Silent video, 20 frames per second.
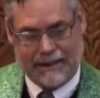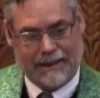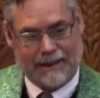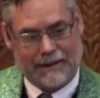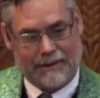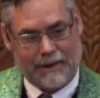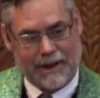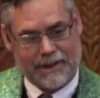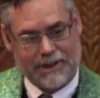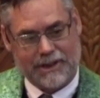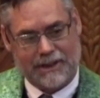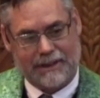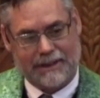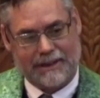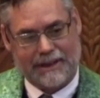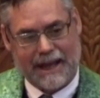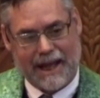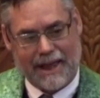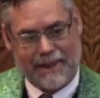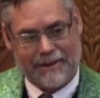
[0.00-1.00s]
Gretchen
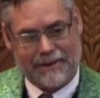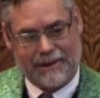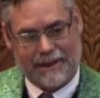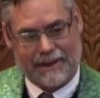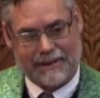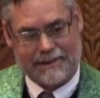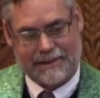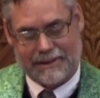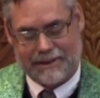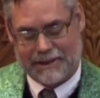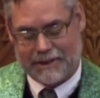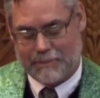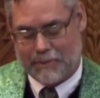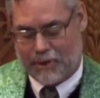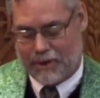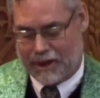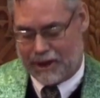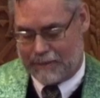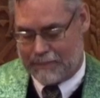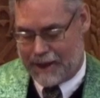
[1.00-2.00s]
gathered us this
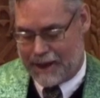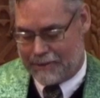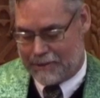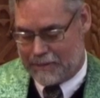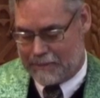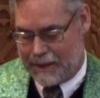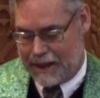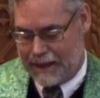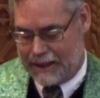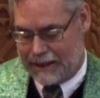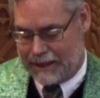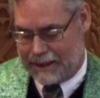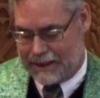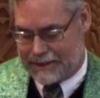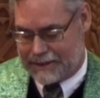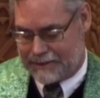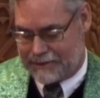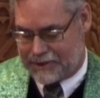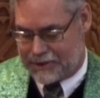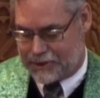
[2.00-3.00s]
morning by reminding us
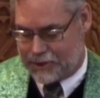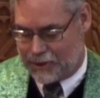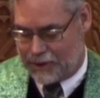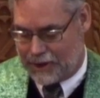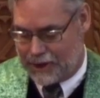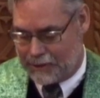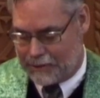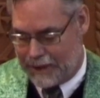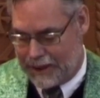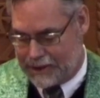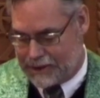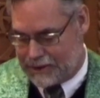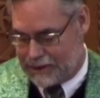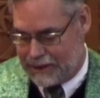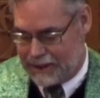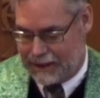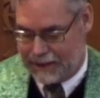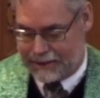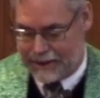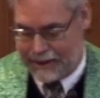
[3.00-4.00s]
of the story Rachel Held